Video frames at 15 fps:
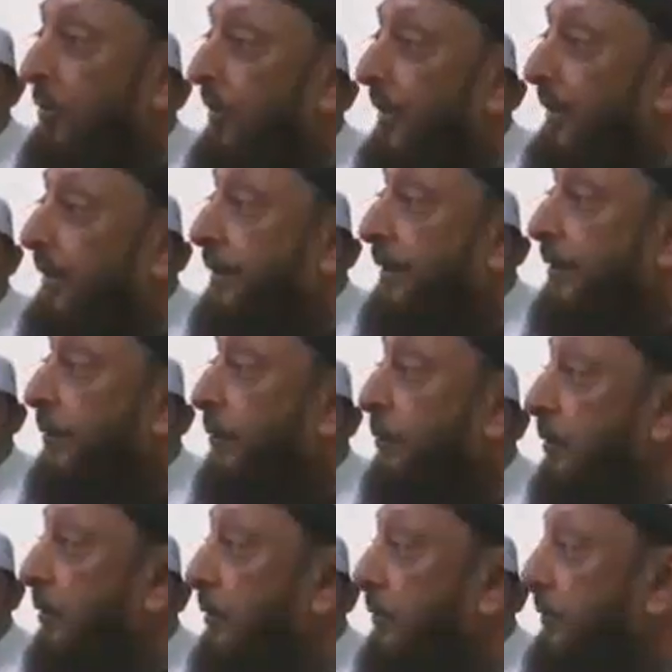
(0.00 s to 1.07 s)
Women
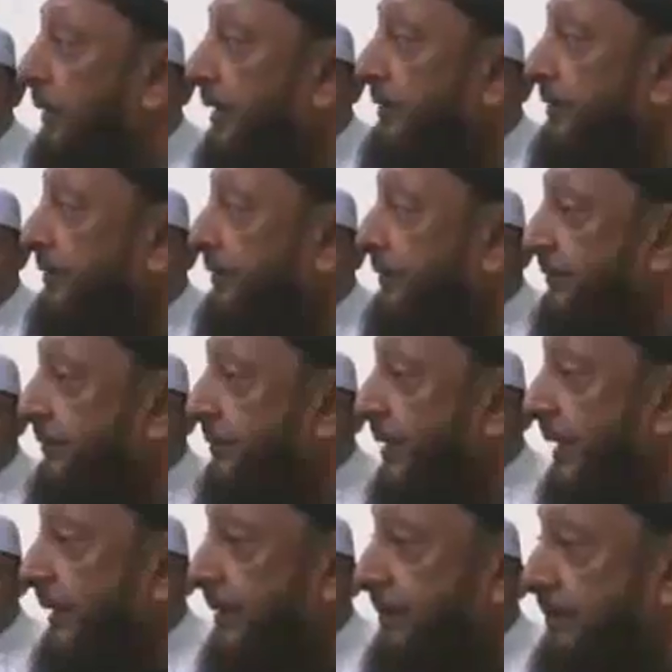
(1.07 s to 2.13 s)
would dress
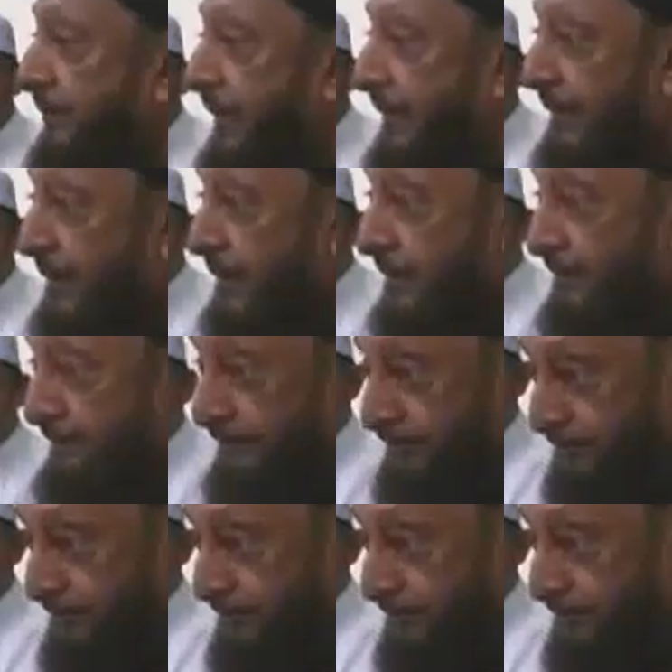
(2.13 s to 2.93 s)
like men.